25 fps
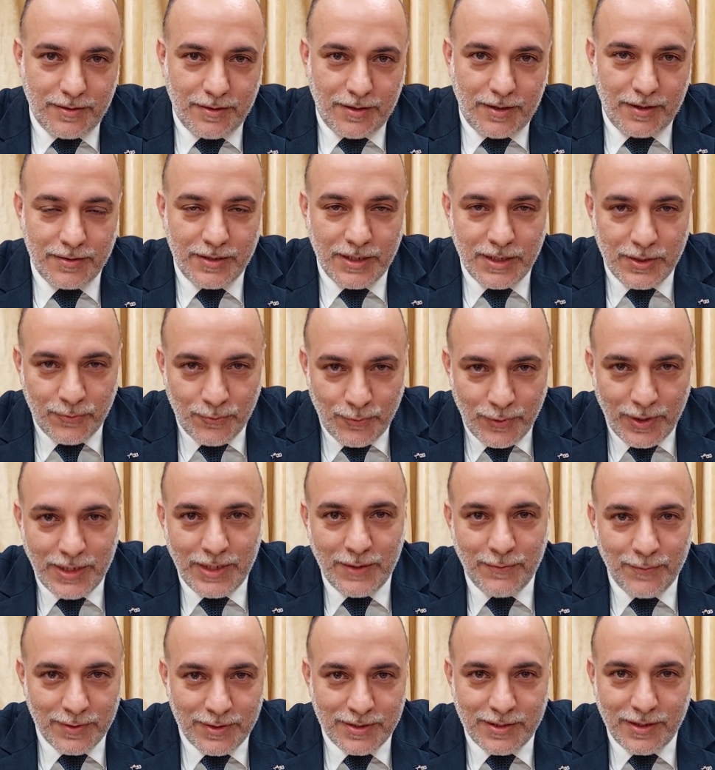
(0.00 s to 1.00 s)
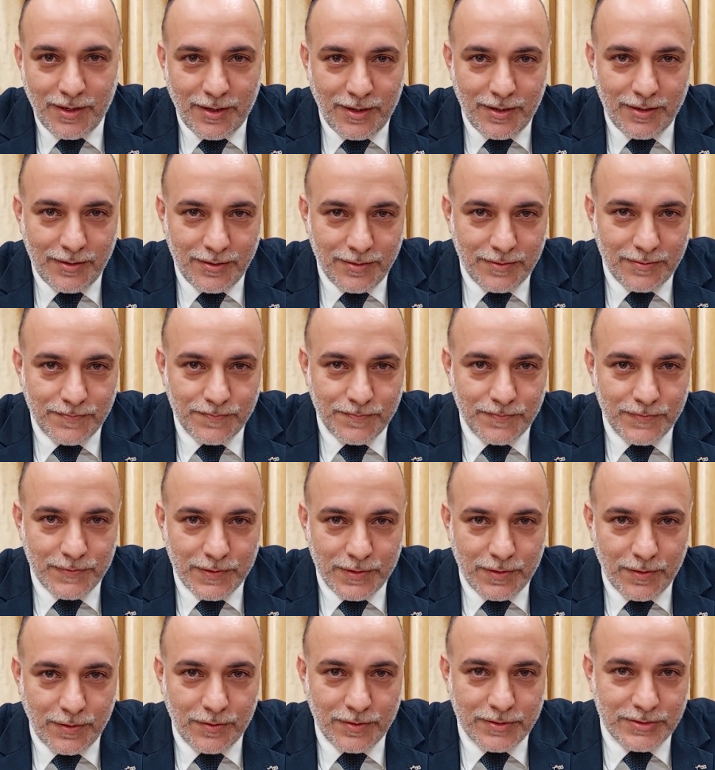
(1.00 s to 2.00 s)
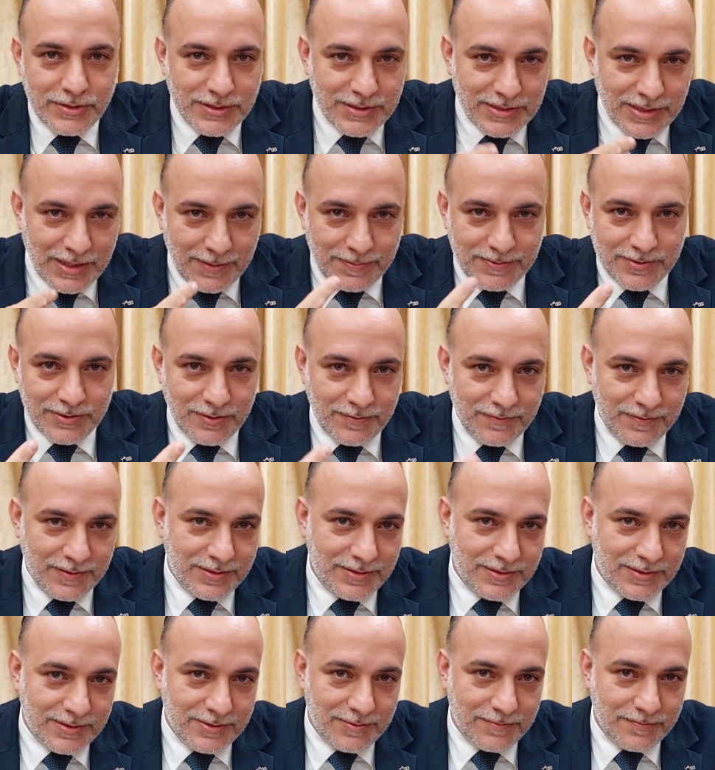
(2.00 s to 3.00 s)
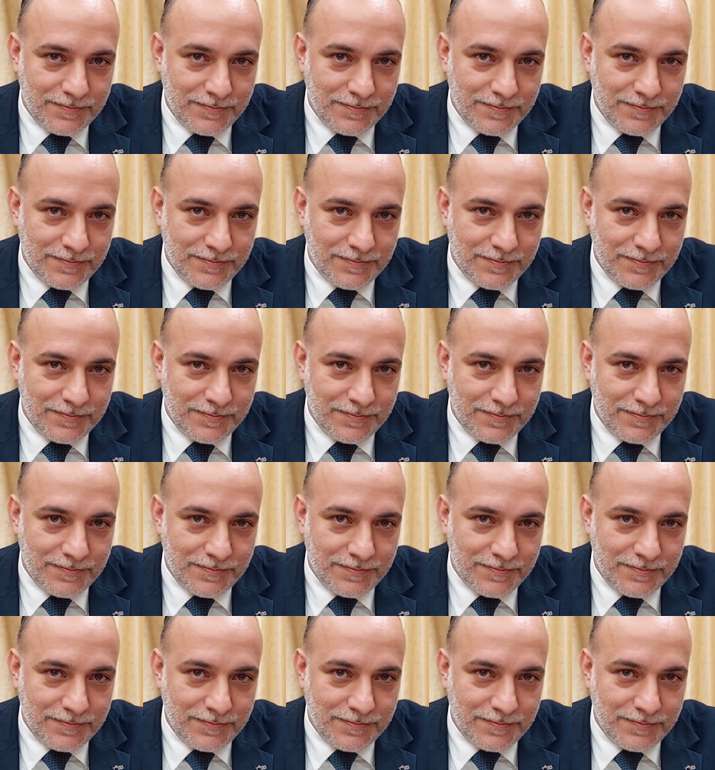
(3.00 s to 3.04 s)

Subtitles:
Are they really with God? Or just lip service?